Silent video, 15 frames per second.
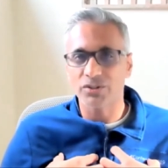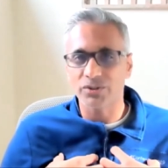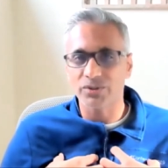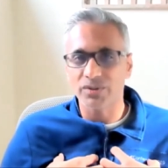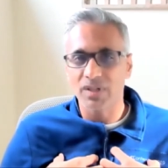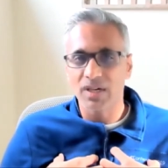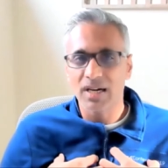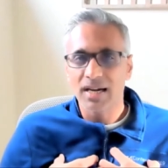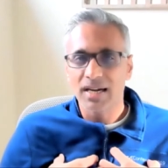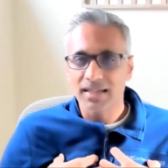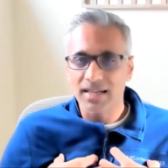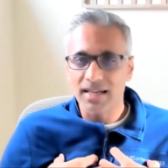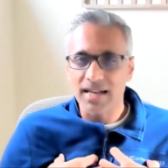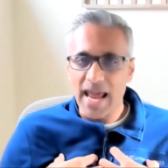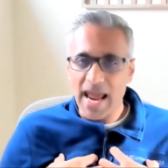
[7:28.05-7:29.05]
to
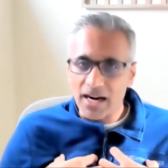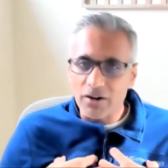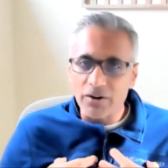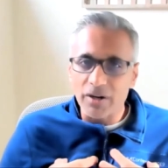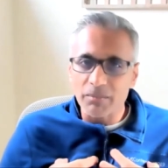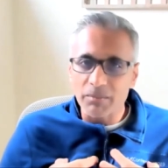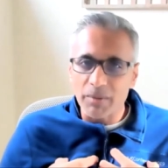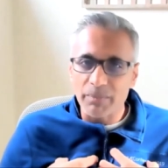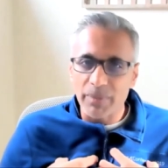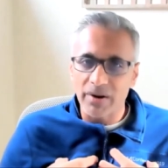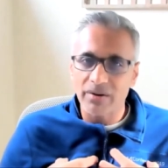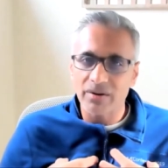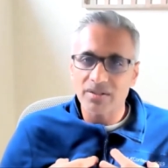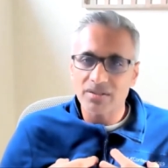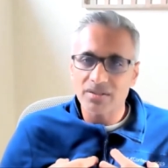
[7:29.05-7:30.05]
get angry at my
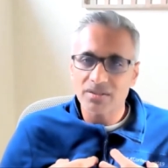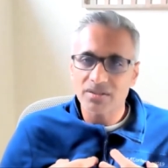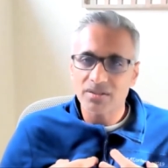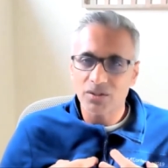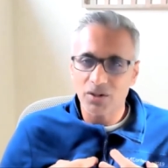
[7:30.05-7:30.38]
parents,